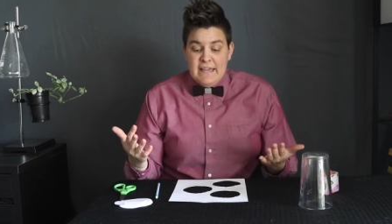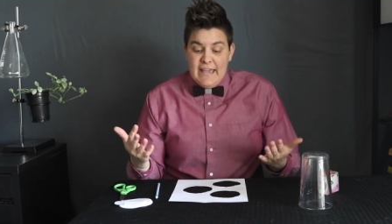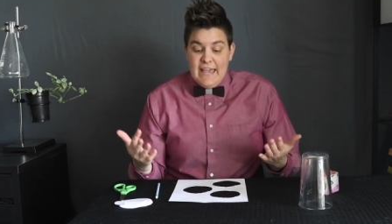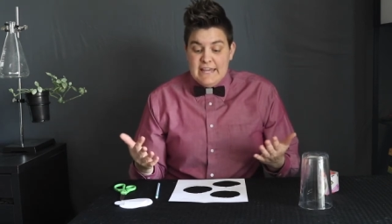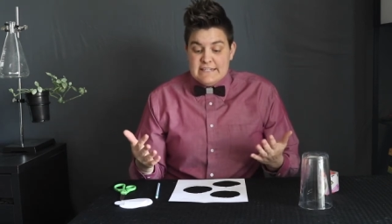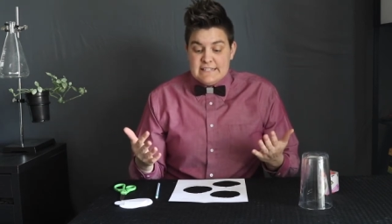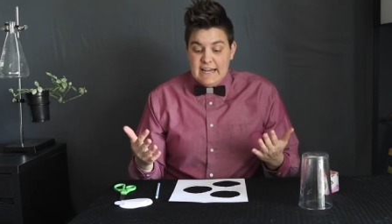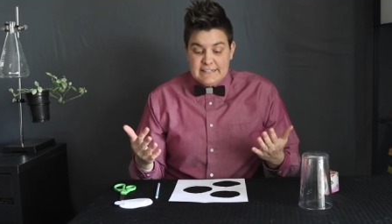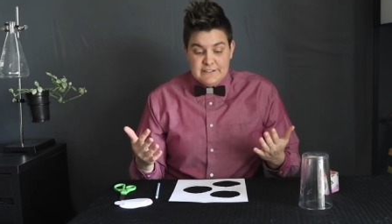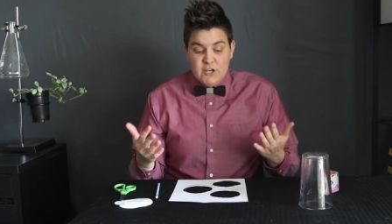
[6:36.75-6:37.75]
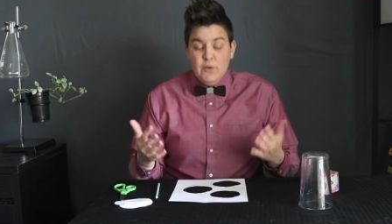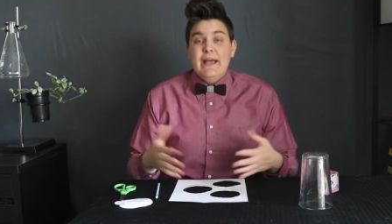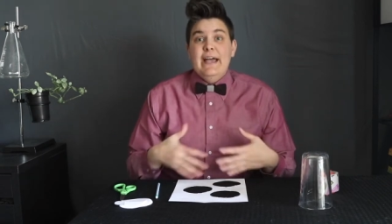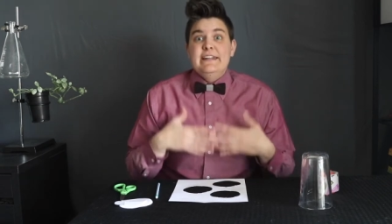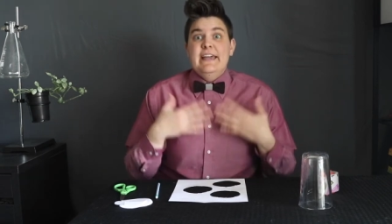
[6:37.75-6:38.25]
and I can go
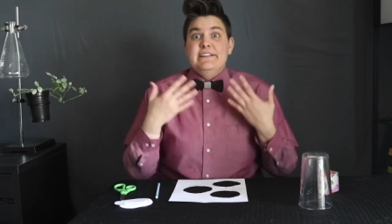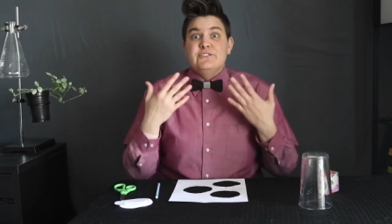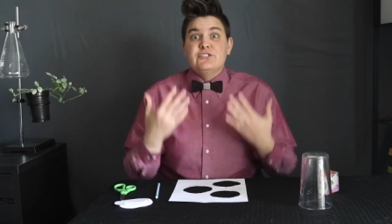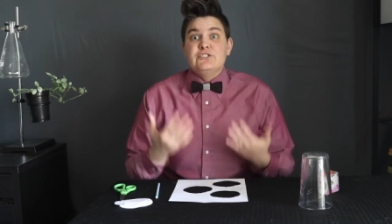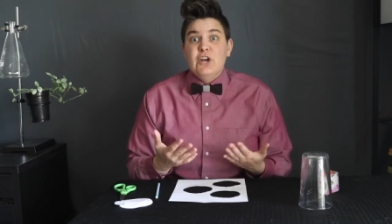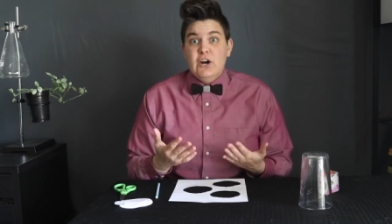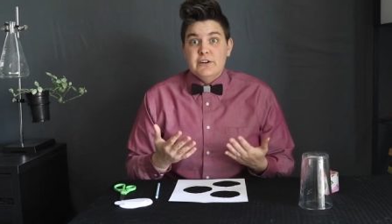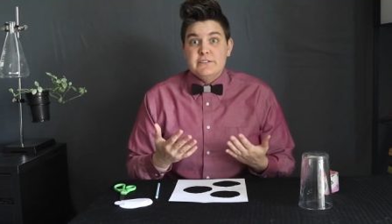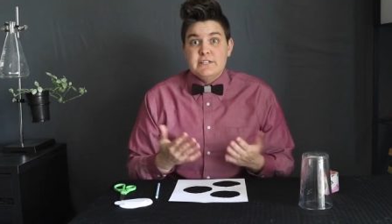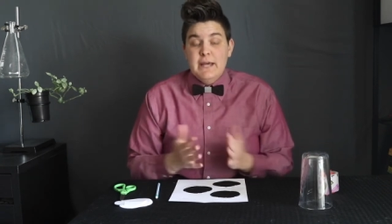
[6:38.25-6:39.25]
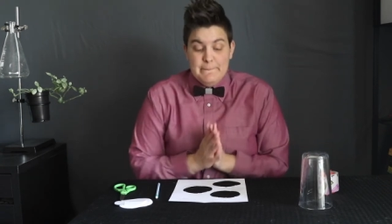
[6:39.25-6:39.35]
ahead and start